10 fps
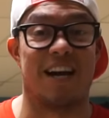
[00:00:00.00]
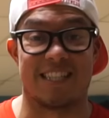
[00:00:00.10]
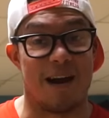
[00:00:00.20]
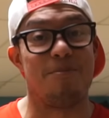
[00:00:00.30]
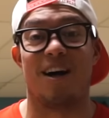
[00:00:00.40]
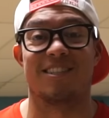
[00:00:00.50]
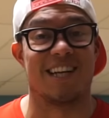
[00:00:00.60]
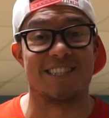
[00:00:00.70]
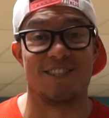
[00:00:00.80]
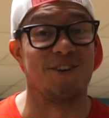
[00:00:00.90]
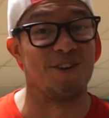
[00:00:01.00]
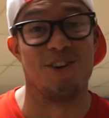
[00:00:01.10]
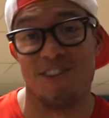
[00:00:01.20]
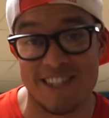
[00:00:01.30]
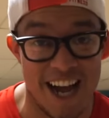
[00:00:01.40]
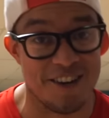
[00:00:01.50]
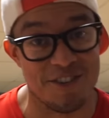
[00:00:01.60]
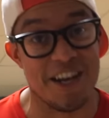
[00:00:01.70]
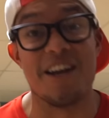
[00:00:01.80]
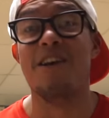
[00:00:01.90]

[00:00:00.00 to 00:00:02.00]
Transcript: guys, I apologize. I still don't know the title yet.